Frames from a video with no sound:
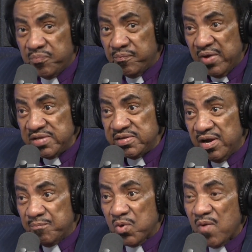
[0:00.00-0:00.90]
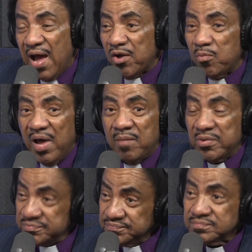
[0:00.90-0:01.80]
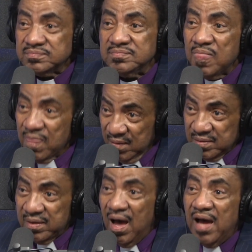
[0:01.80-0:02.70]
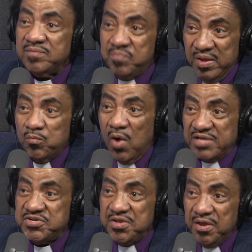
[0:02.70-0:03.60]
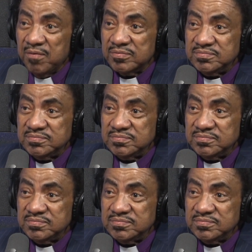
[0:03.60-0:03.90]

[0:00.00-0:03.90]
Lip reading: President Barack Obama, God been watching you.